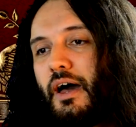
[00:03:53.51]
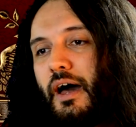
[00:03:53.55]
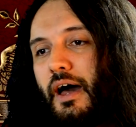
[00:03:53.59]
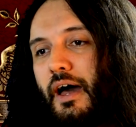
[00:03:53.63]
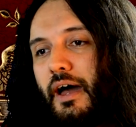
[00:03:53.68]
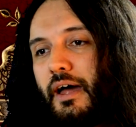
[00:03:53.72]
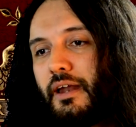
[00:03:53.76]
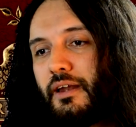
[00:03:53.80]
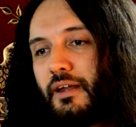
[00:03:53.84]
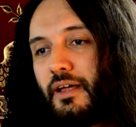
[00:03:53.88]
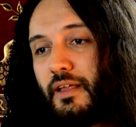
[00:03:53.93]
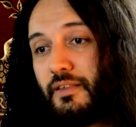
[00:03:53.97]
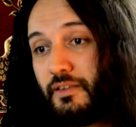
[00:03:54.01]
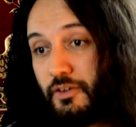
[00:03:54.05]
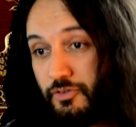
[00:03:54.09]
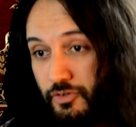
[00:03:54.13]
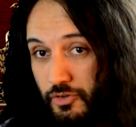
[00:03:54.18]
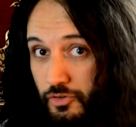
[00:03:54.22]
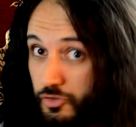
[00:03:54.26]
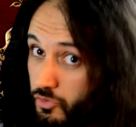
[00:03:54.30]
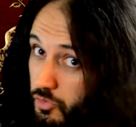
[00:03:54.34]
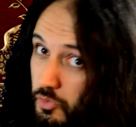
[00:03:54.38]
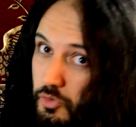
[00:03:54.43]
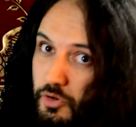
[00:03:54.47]
and the
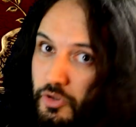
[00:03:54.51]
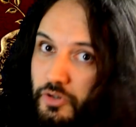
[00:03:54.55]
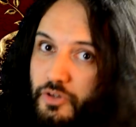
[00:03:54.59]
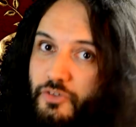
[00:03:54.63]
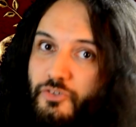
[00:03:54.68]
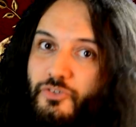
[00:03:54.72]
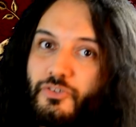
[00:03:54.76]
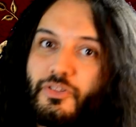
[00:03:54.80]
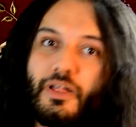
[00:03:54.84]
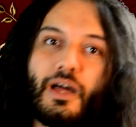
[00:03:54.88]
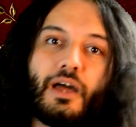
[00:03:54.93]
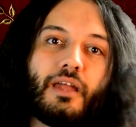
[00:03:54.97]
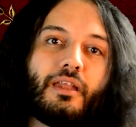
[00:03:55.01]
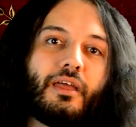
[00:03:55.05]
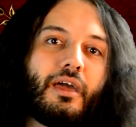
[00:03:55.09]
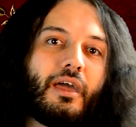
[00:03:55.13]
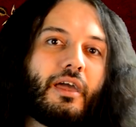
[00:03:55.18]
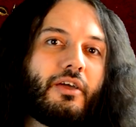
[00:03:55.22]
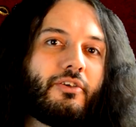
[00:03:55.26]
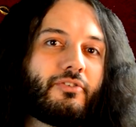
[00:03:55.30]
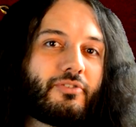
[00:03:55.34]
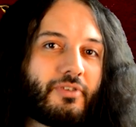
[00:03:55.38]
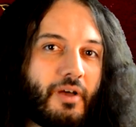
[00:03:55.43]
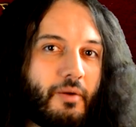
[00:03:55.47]
centurion instead,
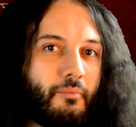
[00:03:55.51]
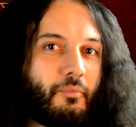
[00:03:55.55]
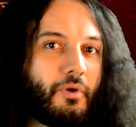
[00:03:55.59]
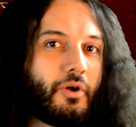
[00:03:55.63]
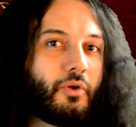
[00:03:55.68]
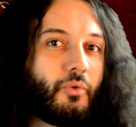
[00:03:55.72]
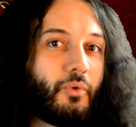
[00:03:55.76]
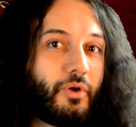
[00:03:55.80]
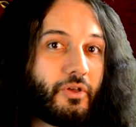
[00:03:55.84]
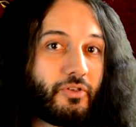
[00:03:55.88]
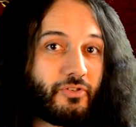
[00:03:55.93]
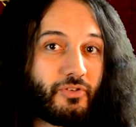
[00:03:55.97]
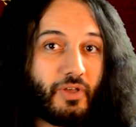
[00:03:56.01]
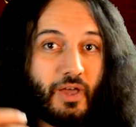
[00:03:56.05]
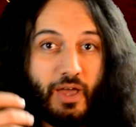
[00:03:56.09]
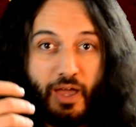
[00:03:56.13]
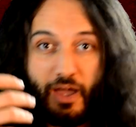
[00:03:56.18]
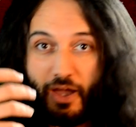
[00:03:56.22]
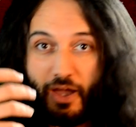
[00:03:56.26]
he's someone who is